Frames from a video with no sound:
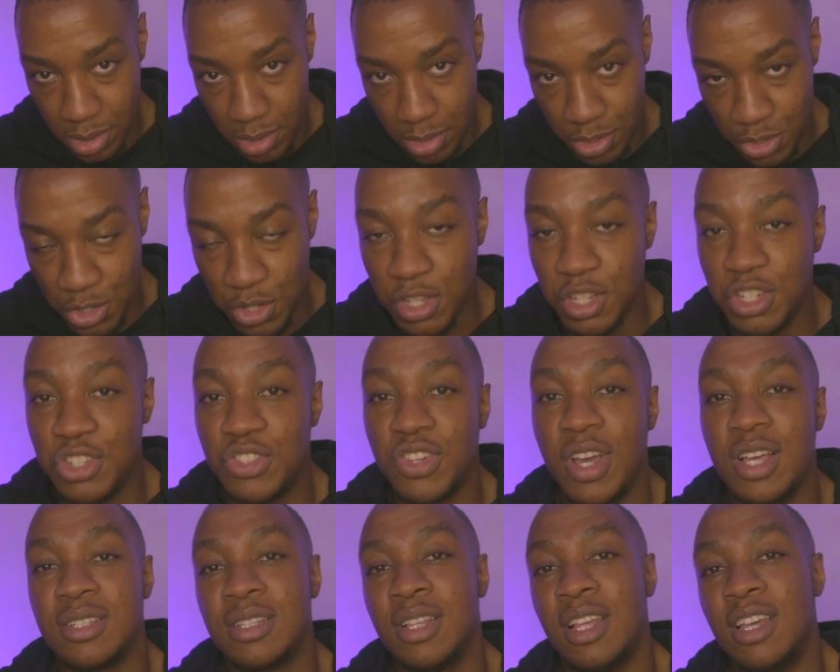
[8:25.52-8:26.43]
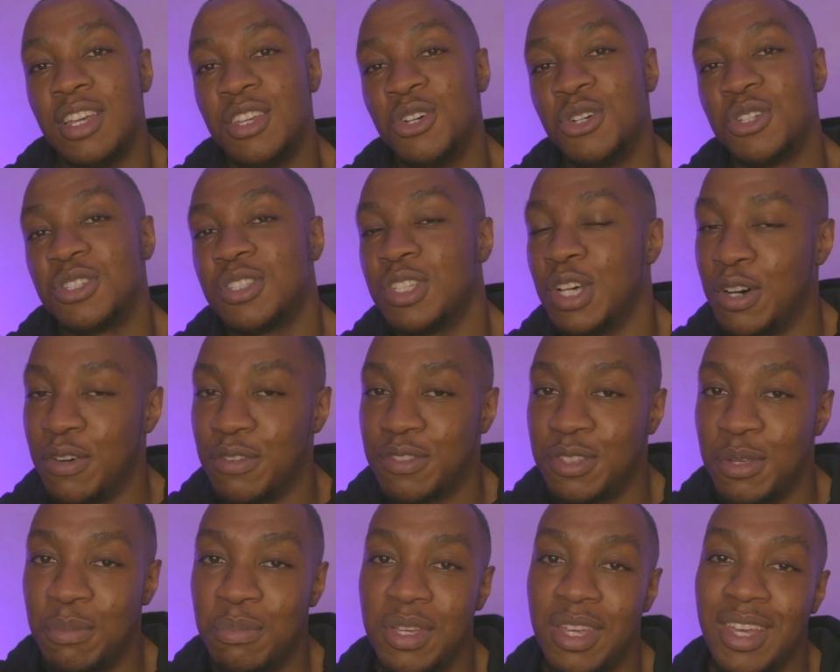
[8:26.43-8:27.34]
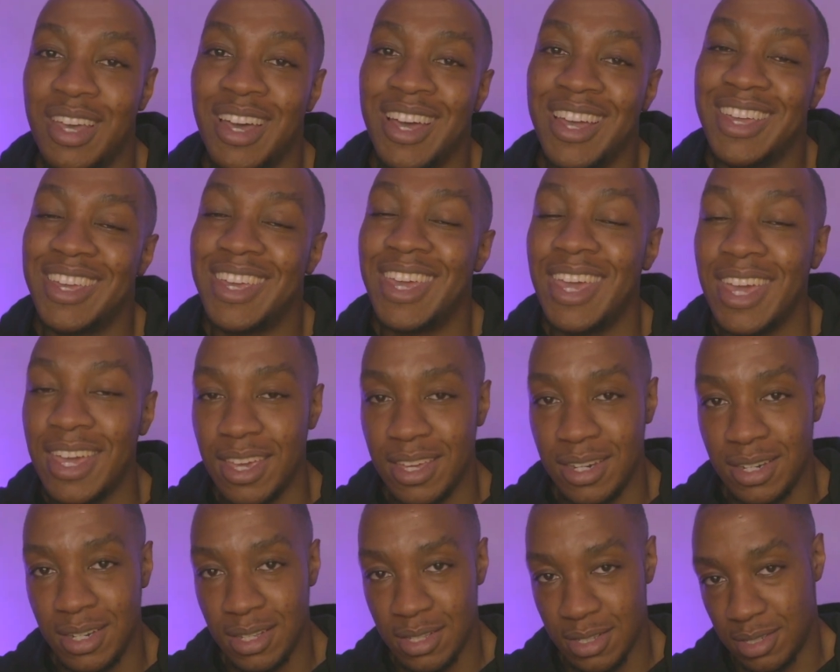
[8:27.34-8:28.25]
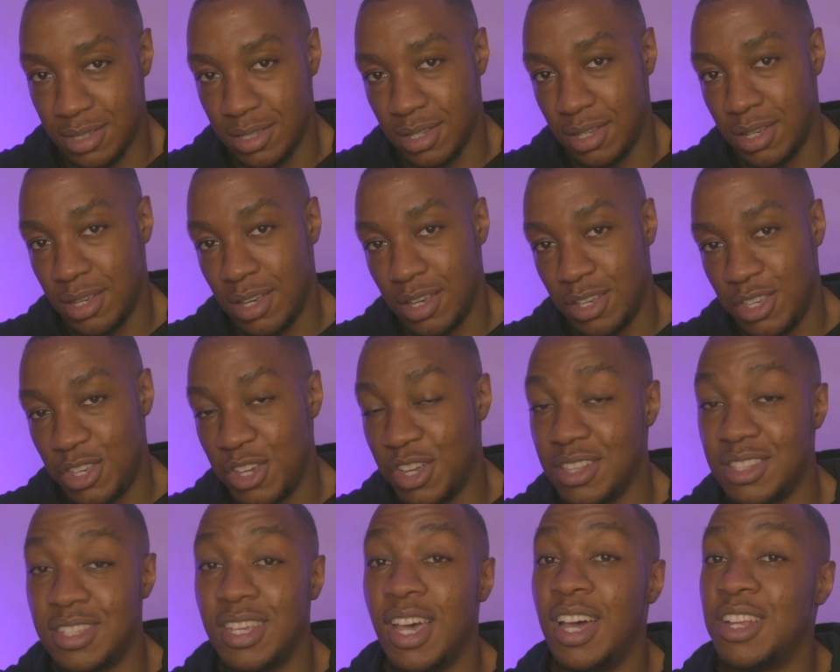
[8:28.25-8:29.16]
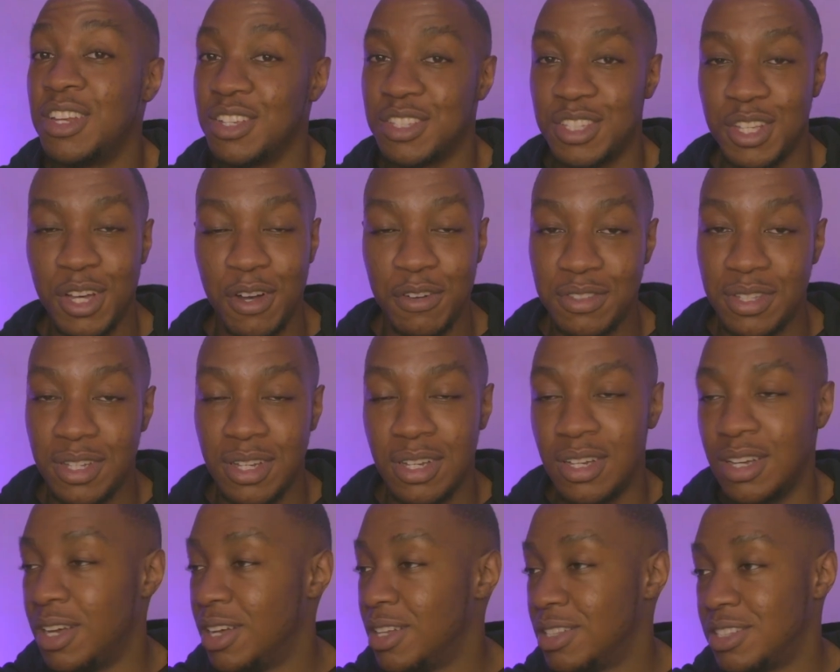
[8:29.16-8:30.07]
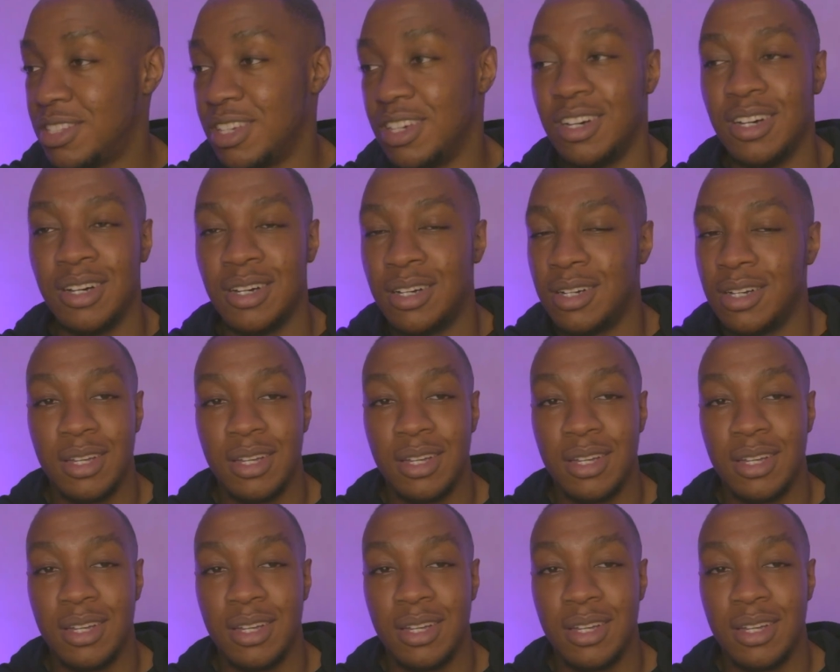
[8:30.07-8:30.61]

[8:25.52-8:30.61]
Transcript: you can translate yourself to be a king in this. You can turn yourself to